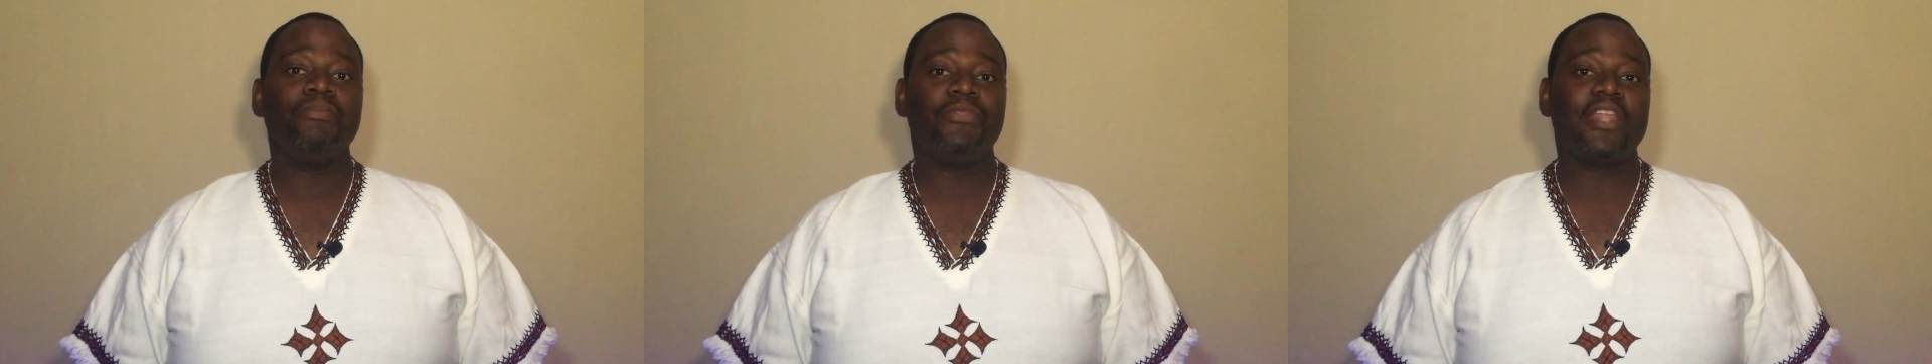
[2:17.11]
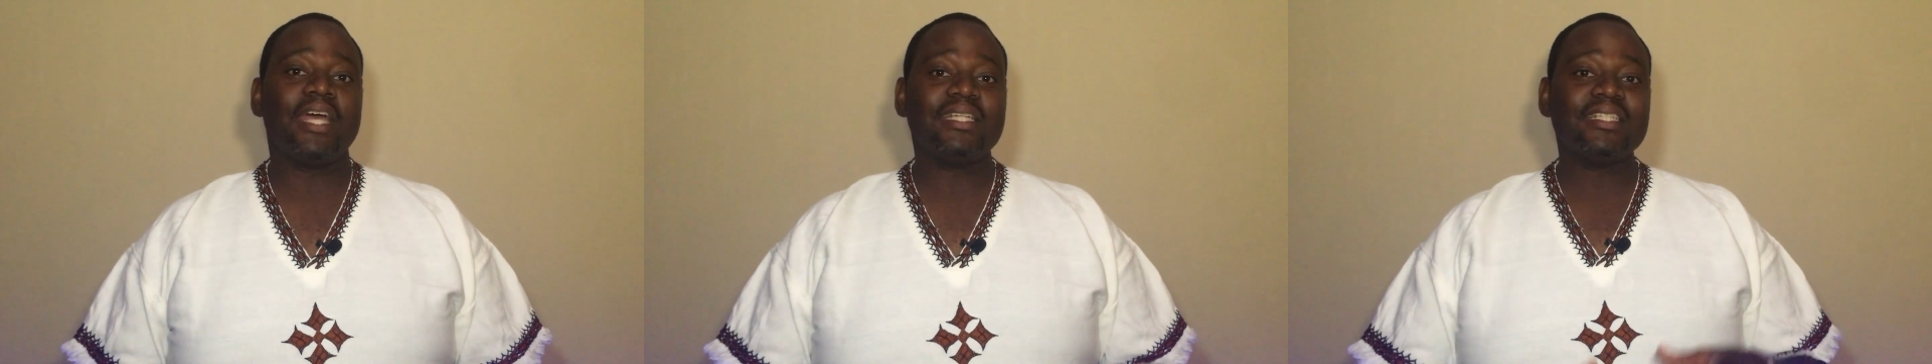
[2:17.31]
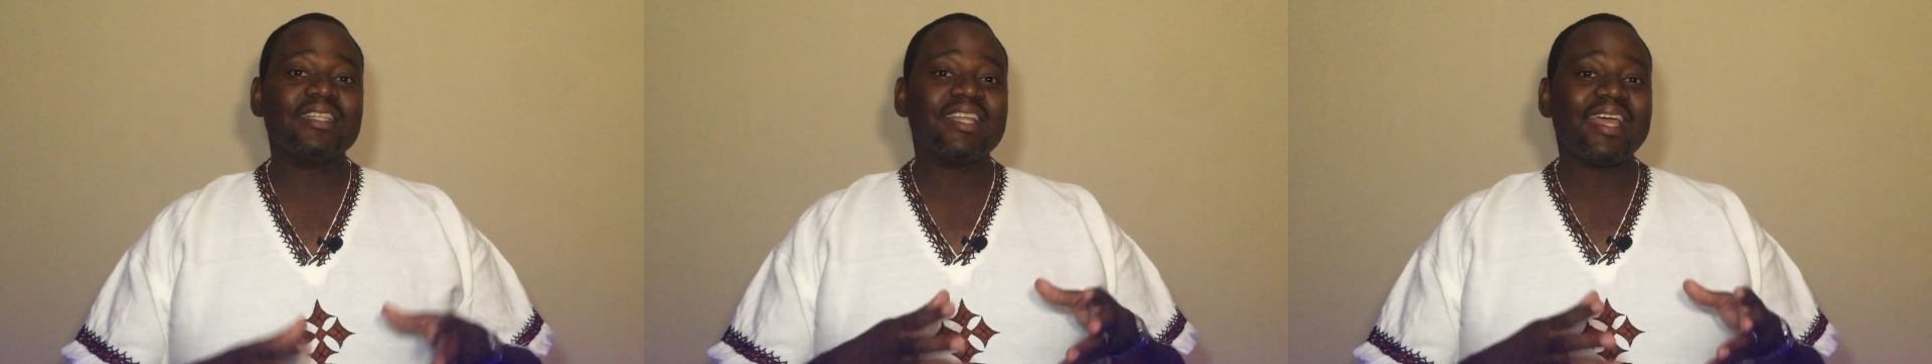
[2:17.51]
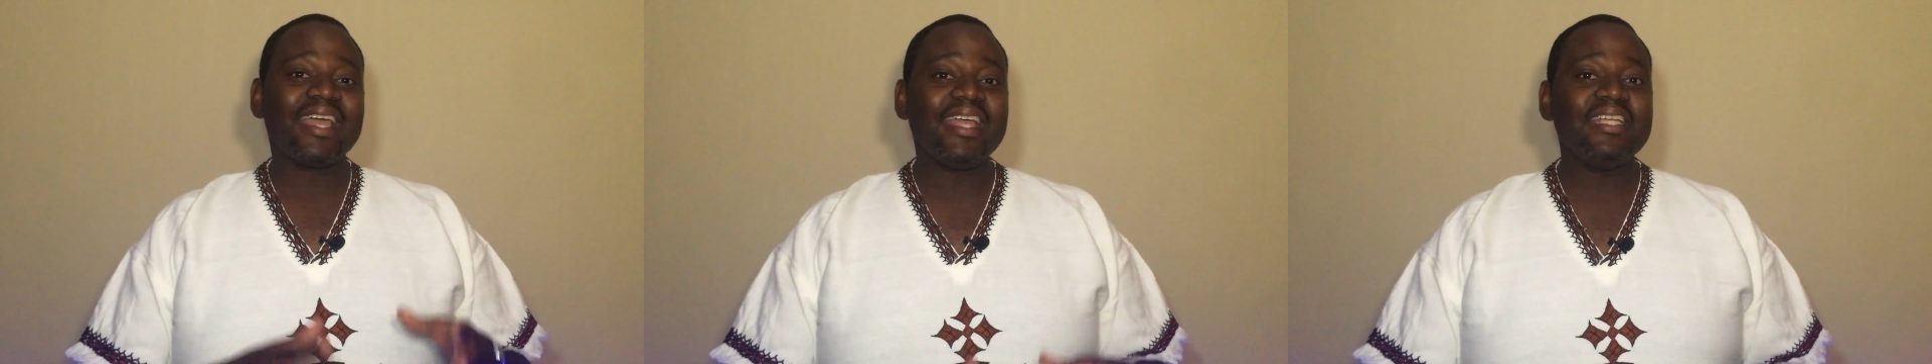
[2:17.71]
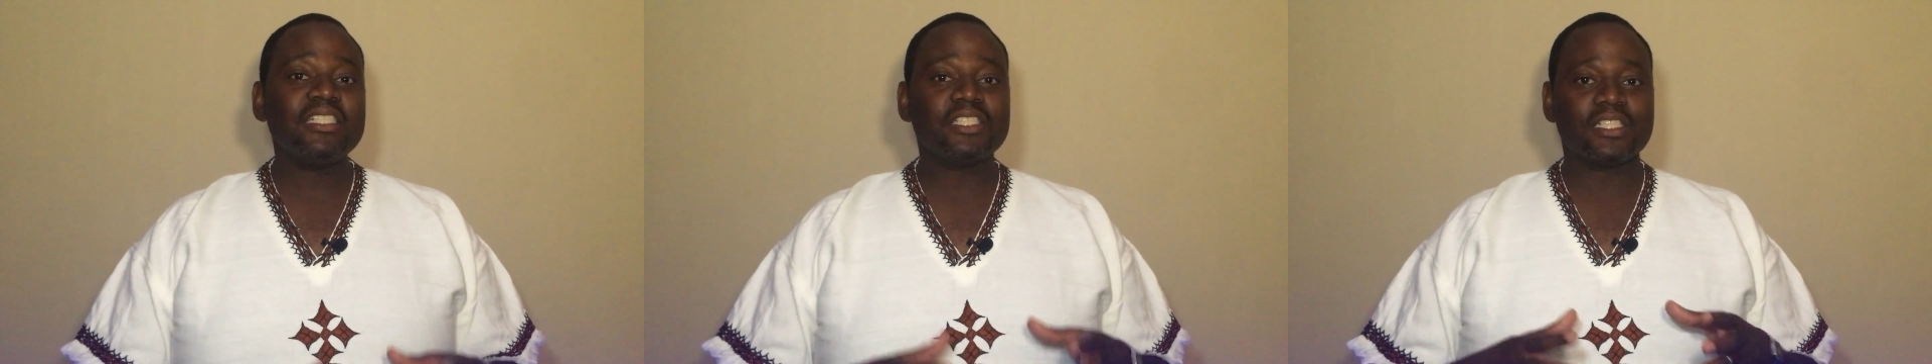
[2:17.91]
that in the
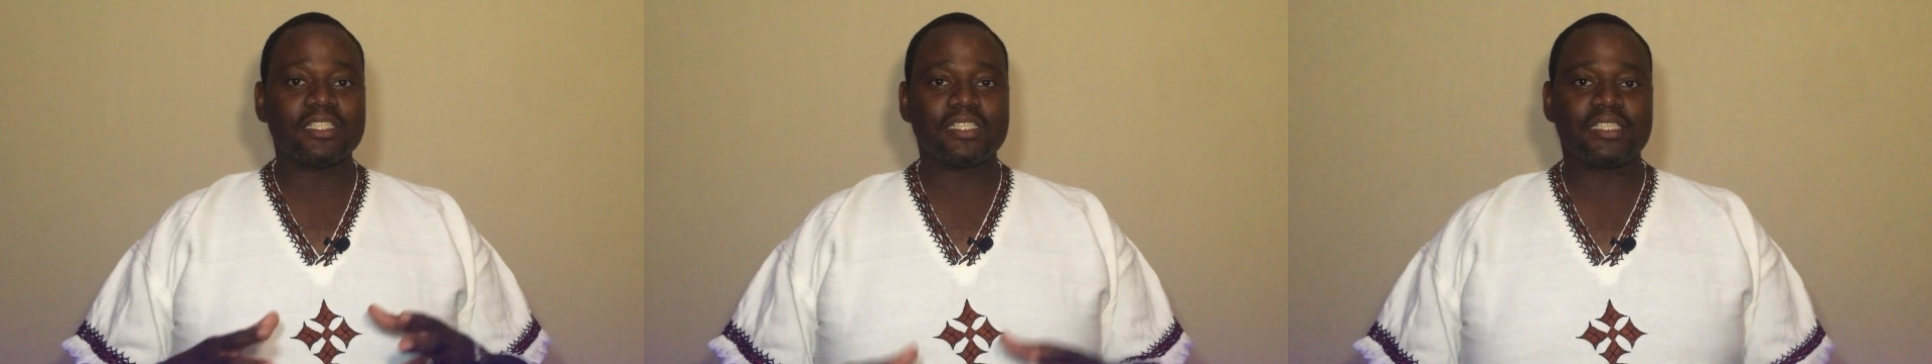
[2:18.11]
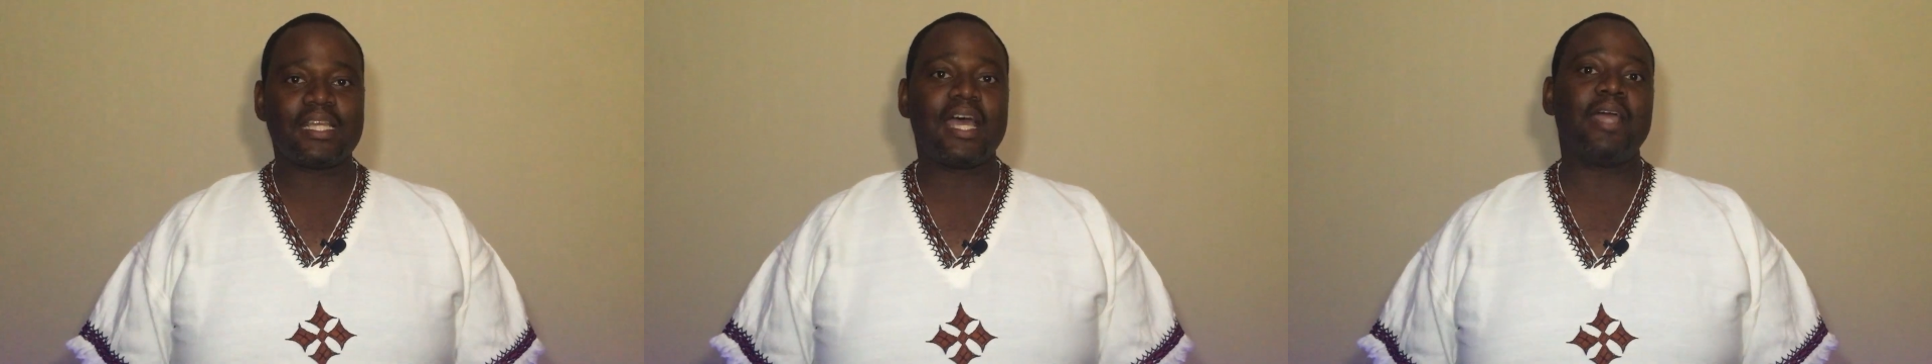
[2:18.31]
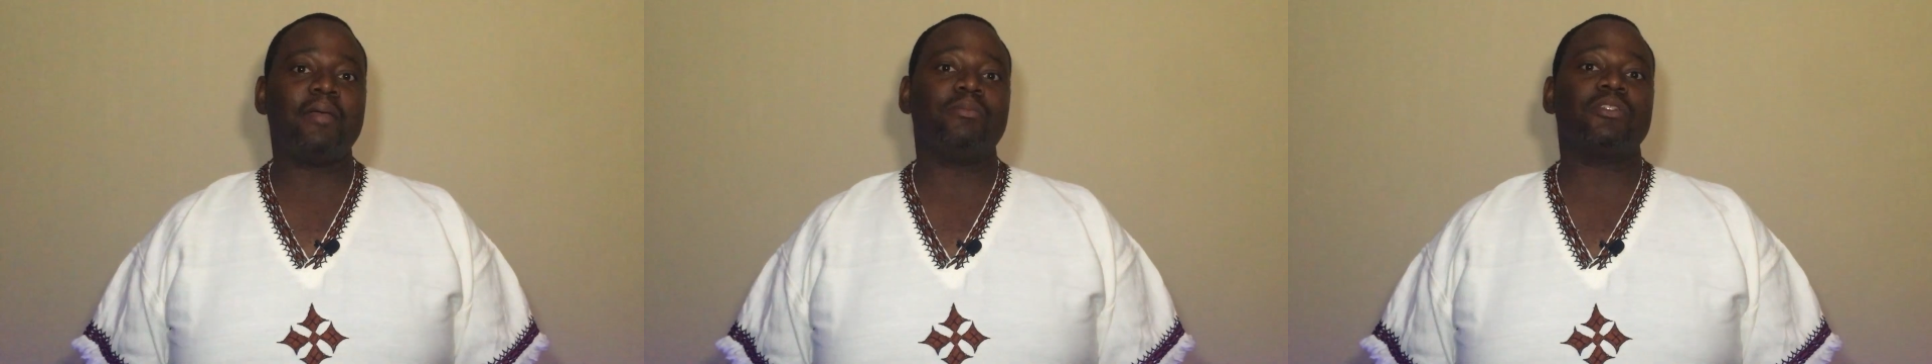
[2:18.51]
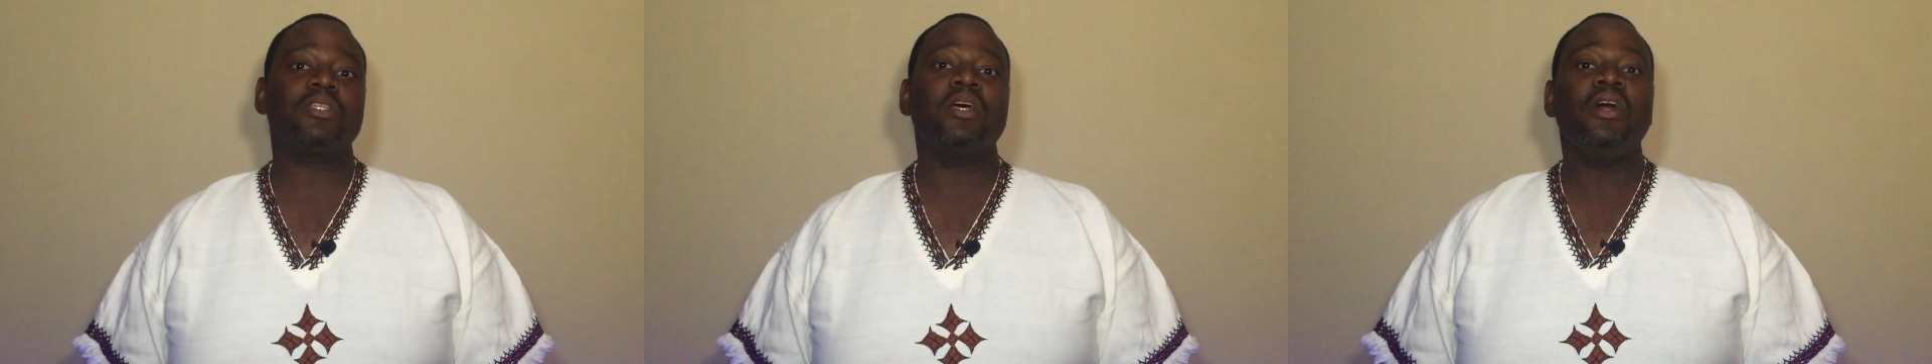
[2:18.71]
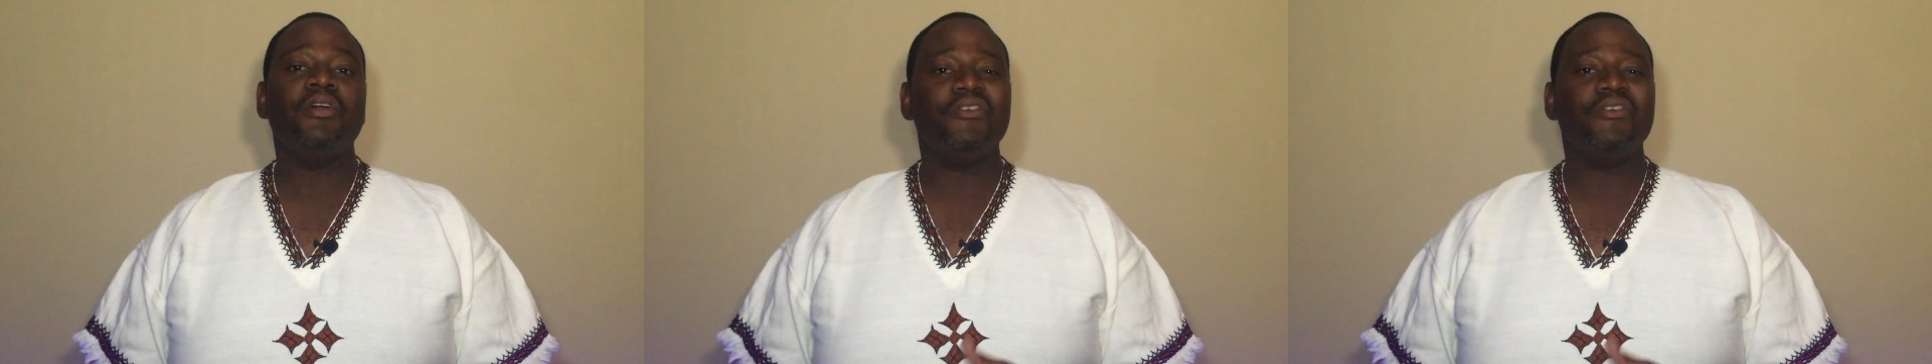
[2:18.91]
ancient times,